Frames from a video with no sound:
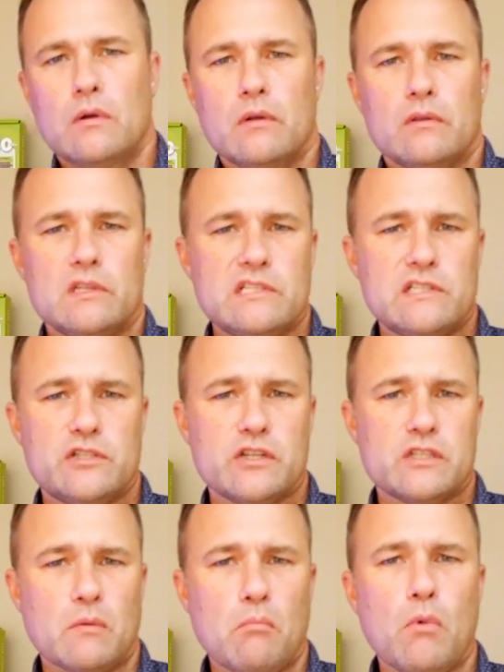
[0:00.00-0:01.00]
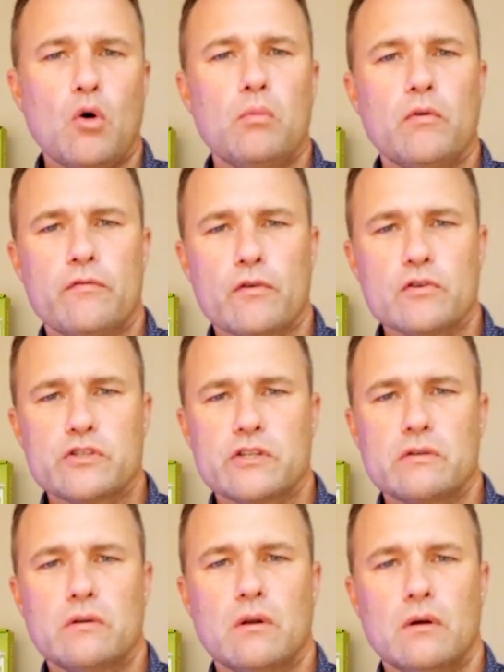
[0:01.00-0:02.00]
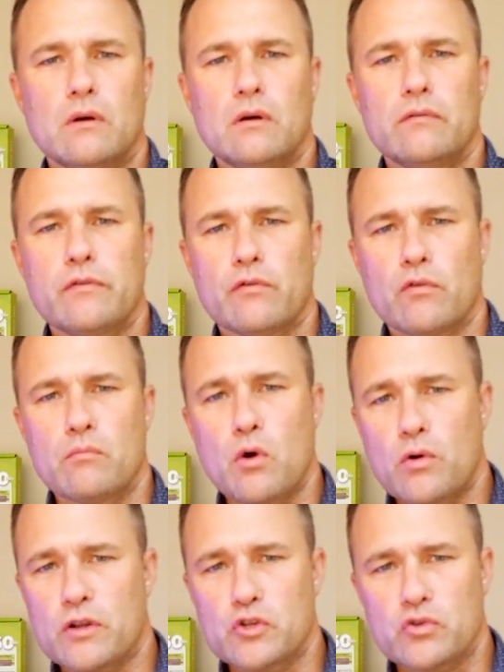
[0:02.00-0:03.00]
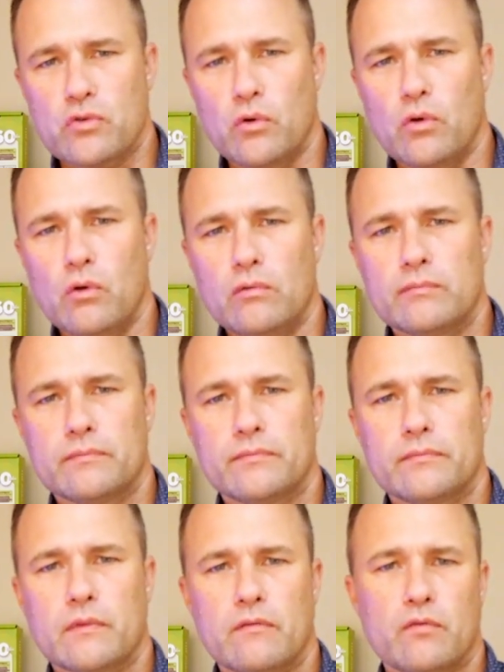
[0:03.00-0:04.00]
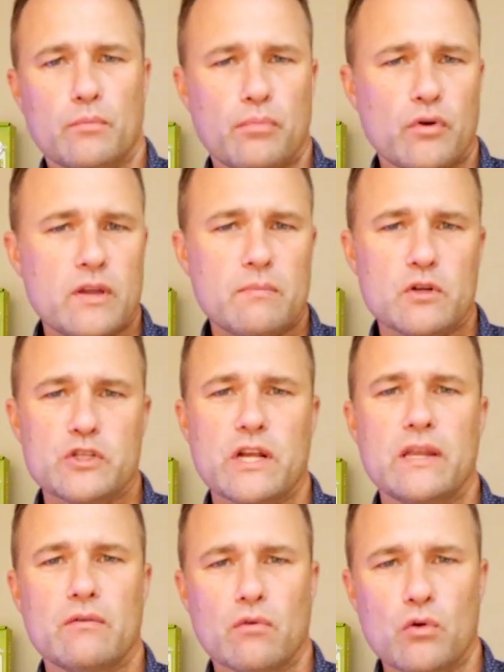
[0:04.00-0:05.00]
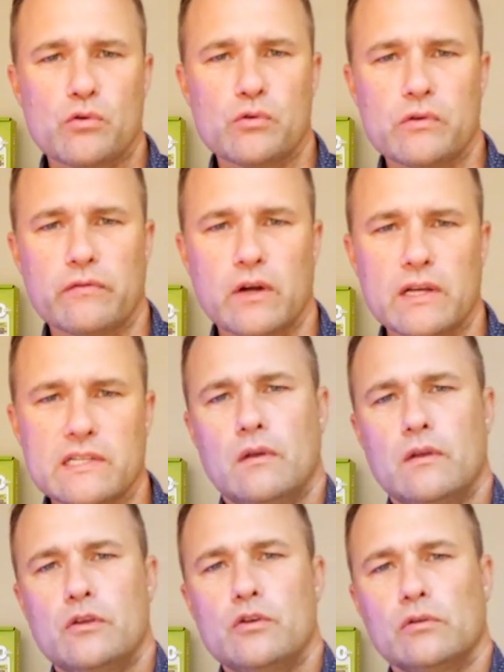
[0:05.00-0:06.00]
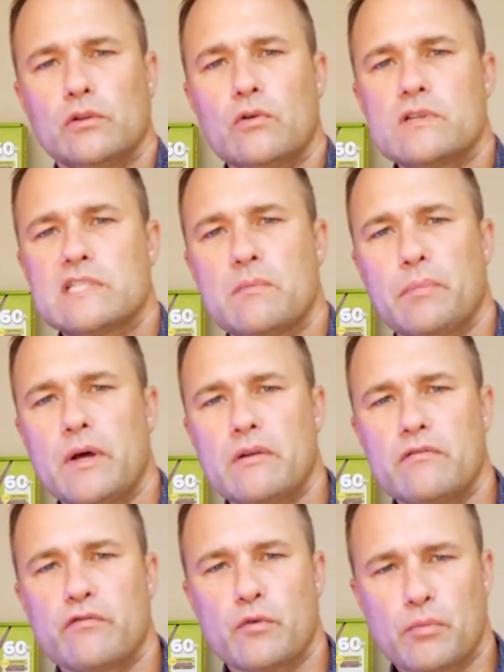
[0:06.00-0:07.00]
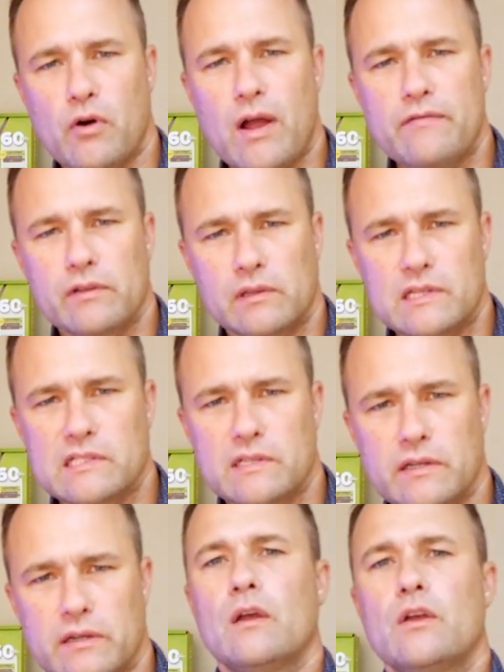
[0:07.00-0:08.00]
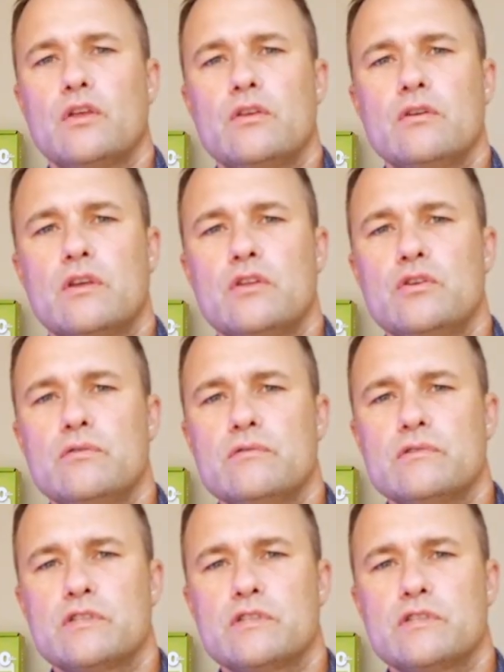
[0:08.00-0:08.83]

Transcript: This is just a mobile version of the remote control for pretty much any Roku device. You'll notice a button for private listening. You can use